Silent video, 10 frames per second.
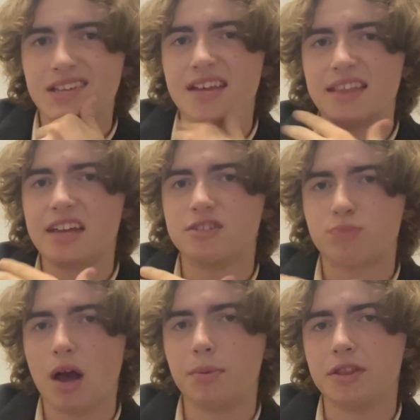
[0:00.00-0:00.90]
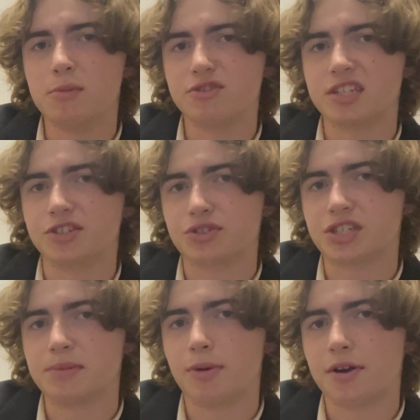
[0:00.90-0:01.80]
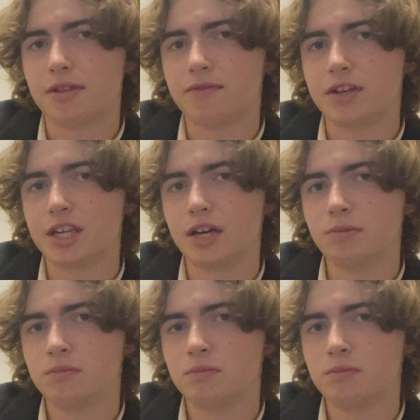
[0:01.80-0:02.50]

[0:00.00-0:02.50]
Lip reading: and that is probably the most interesting part of the video.